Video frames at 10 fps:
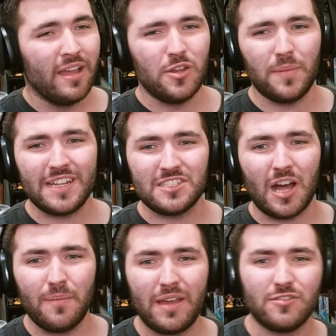You mean you
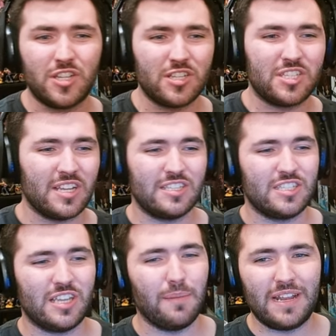tell me it was just
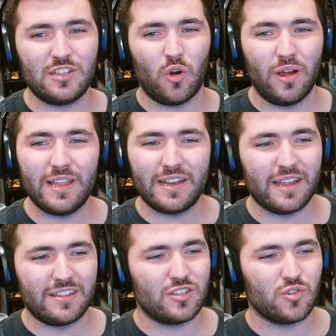Skibidi Toilet
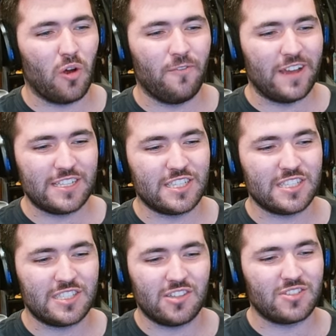and troll
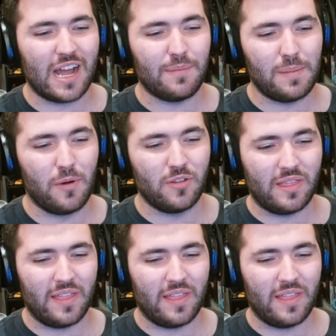faces? There's gotta be more than